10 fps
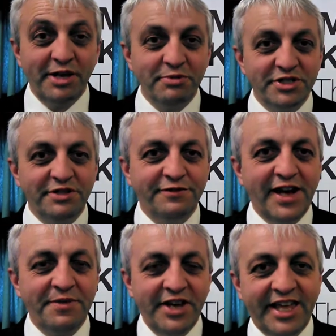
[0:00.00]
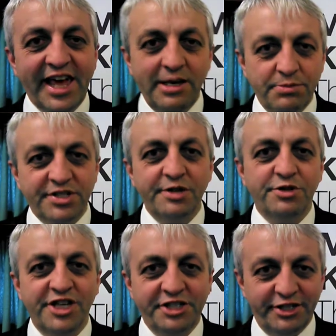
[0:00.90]
was the fact that it came so
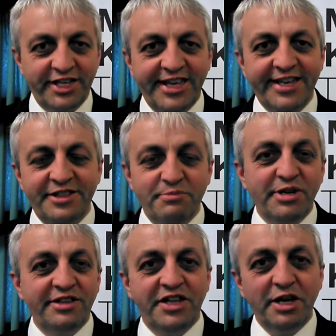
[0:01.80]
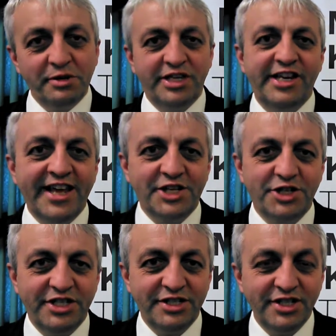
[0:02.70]
suddenly in the middle of the local
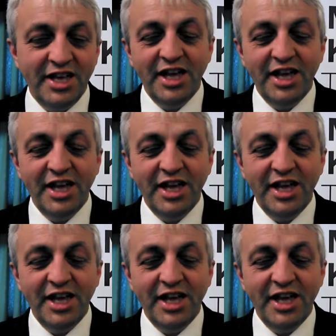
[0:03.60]
elections.